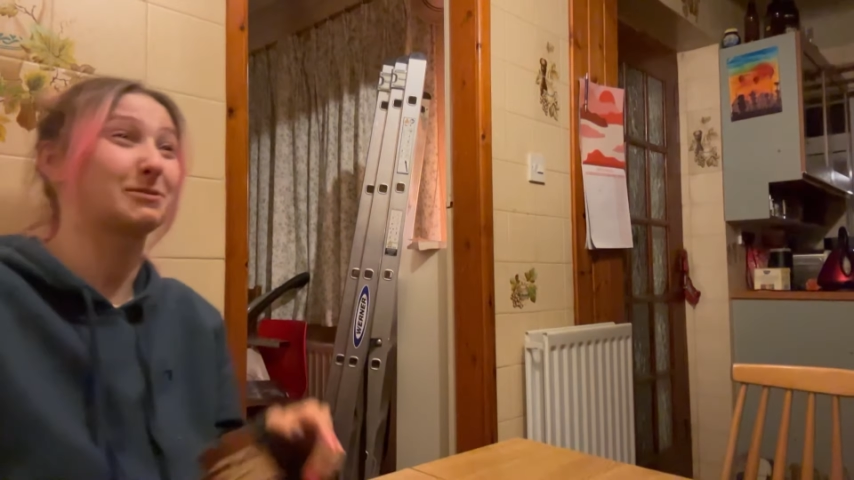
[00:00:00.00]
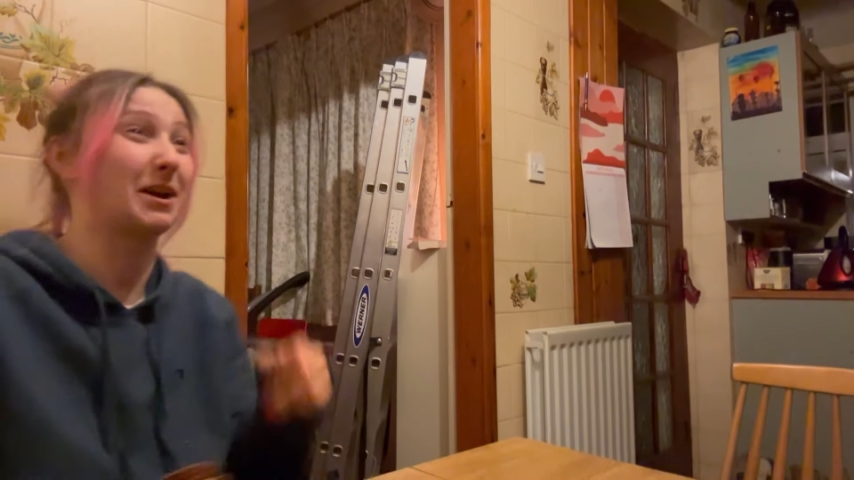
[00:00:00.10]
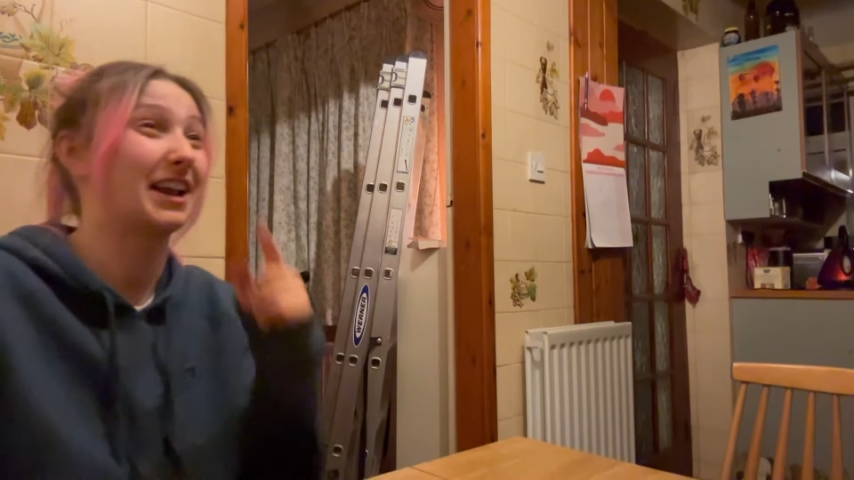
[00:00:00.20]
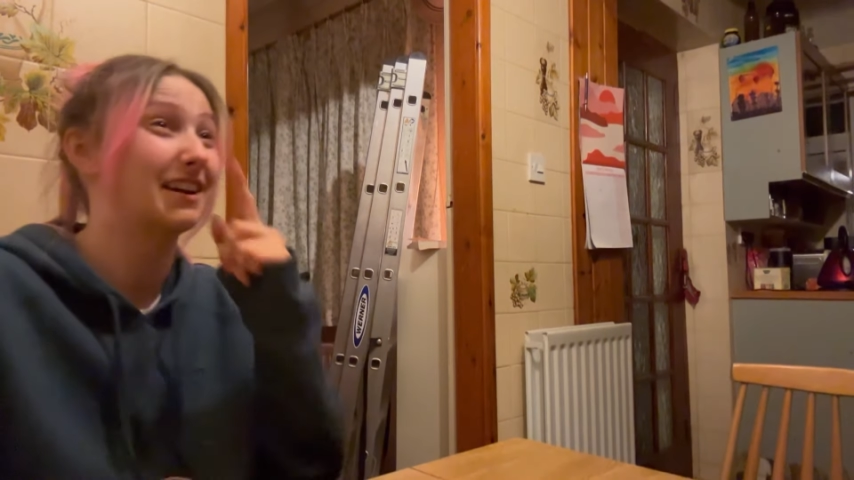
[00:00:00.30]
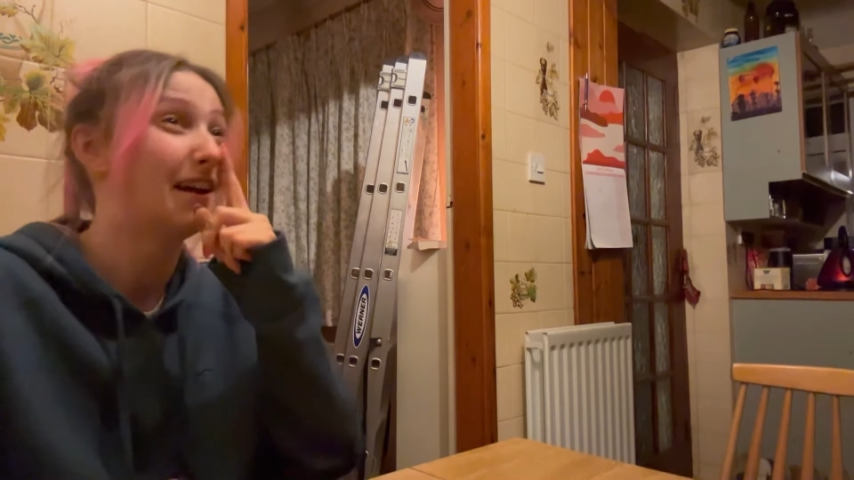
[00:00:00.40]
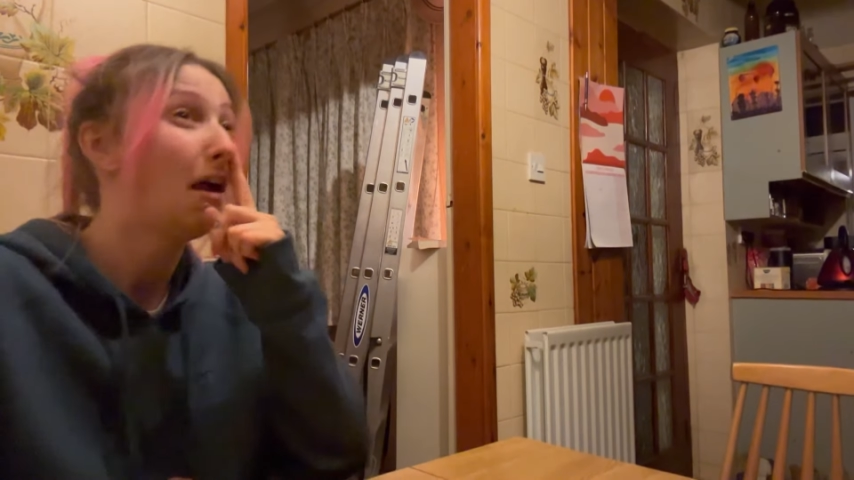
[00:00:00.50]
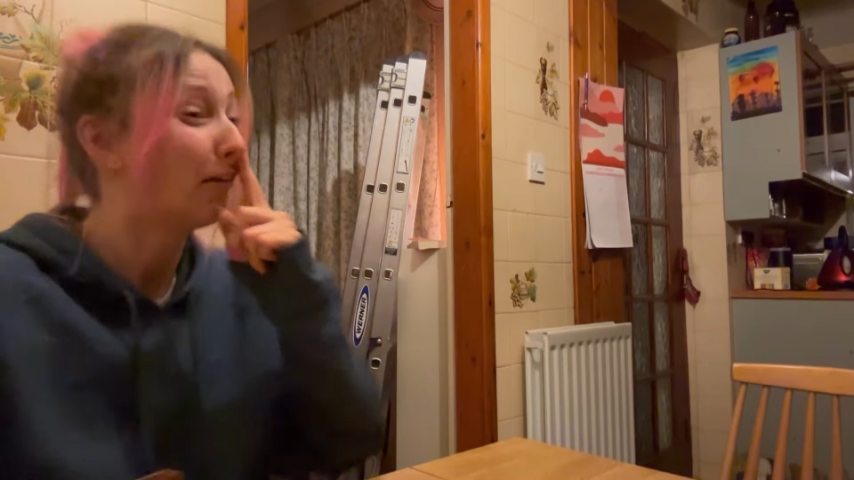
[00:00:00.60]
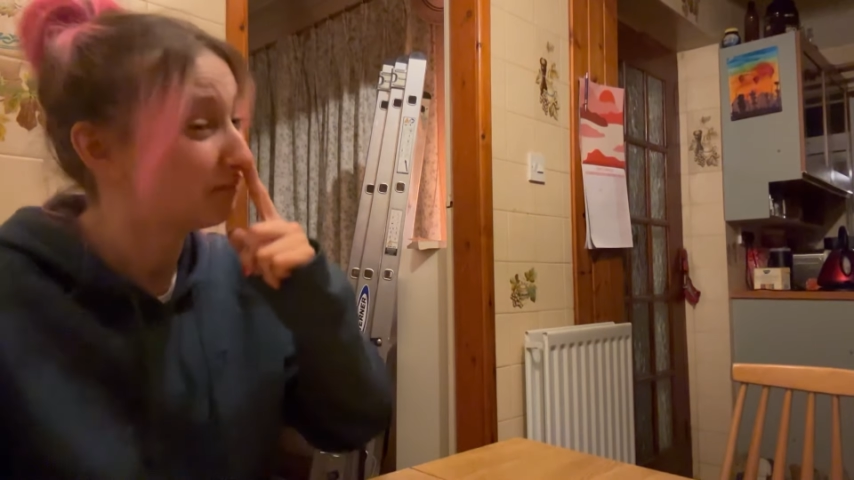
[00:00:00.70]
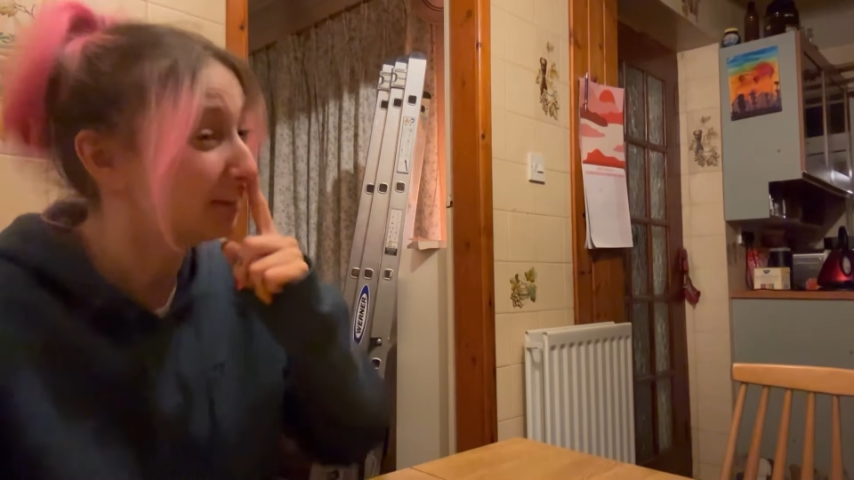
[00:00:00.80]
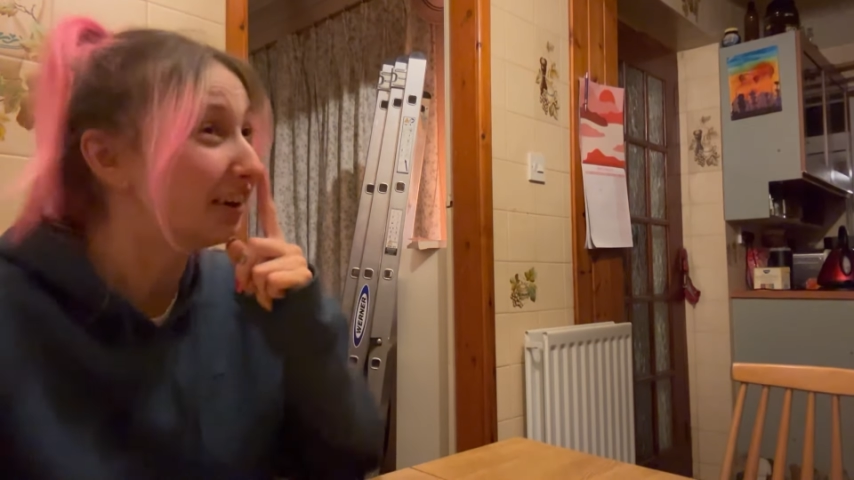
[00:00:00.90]
went
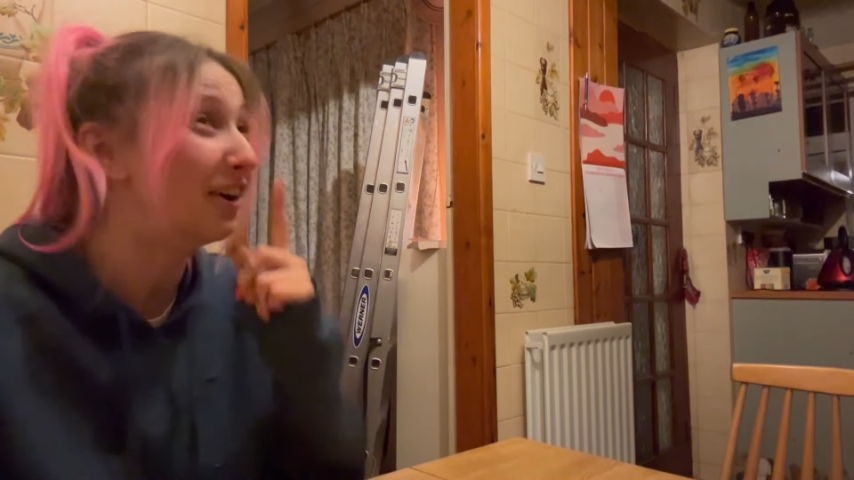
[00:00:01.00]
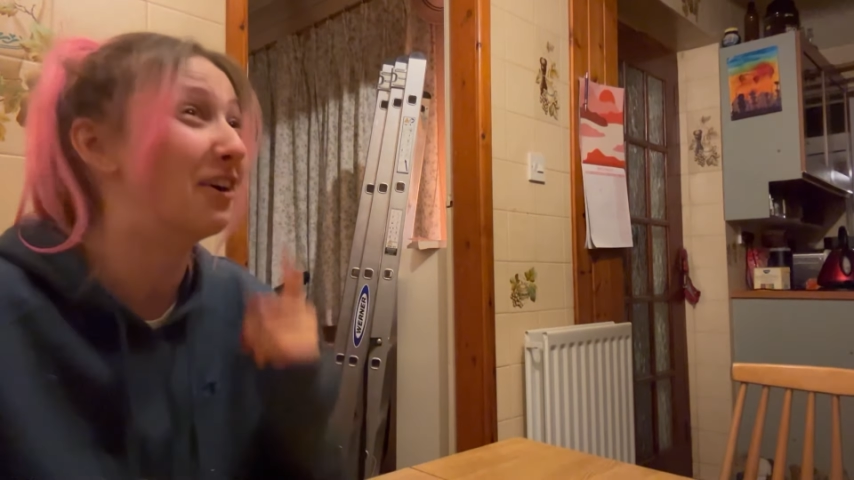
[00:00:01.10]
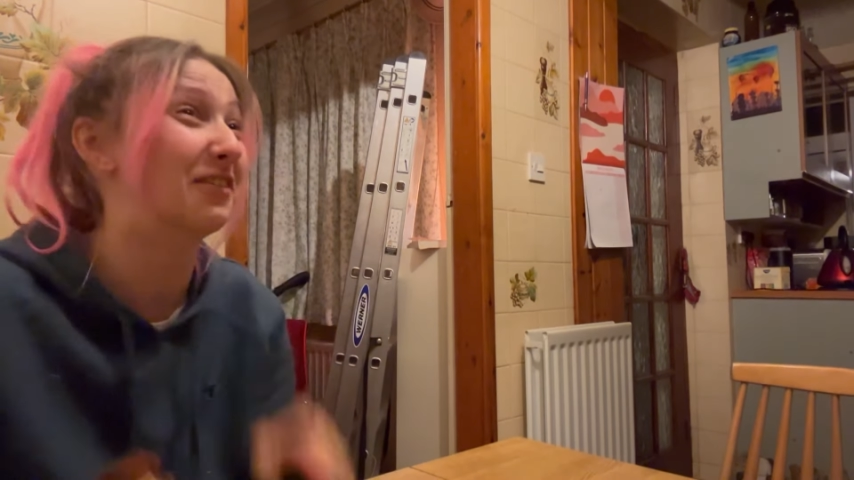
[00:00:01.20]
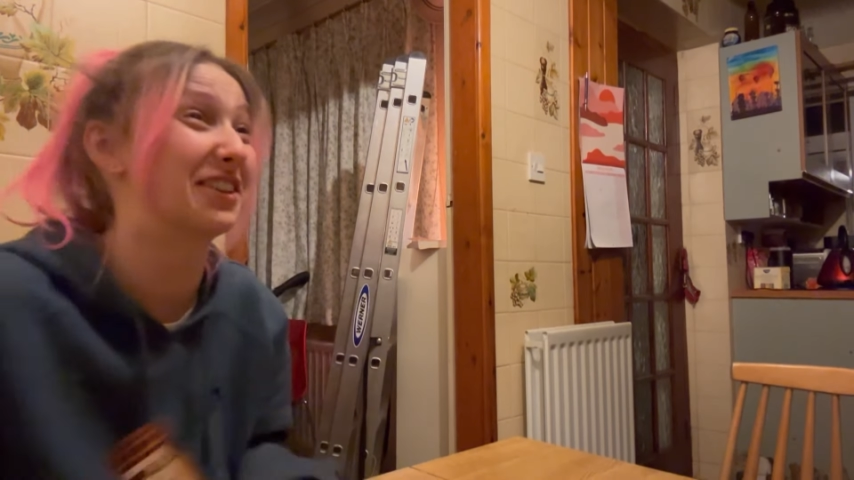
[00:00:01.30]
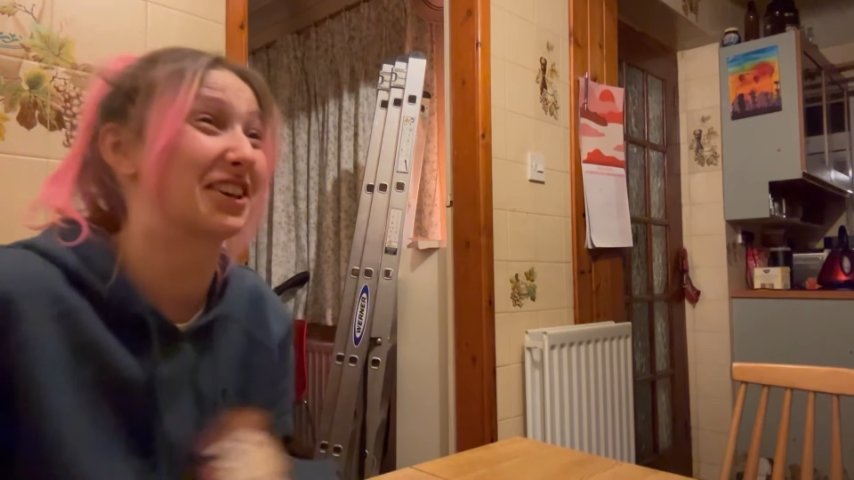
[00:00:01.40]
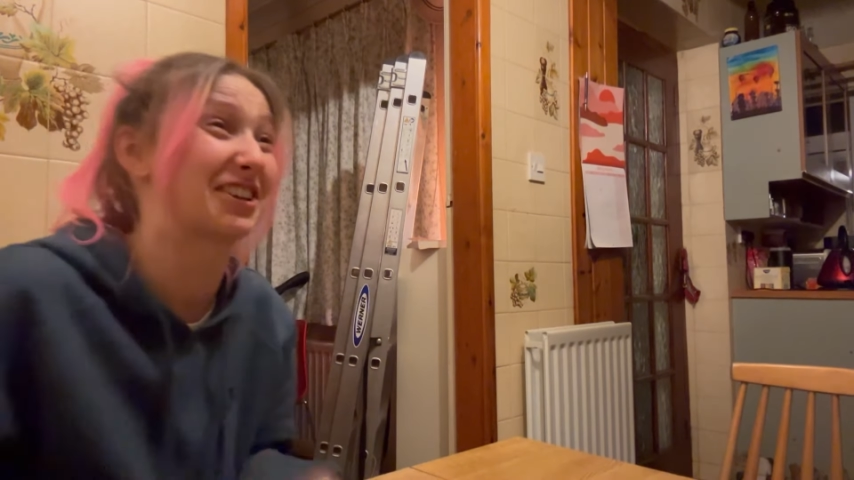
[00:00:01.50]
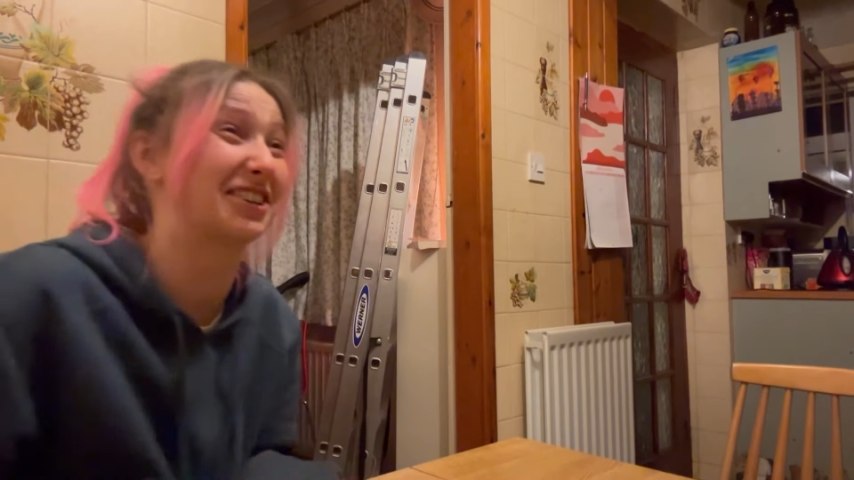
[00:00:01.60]
up in the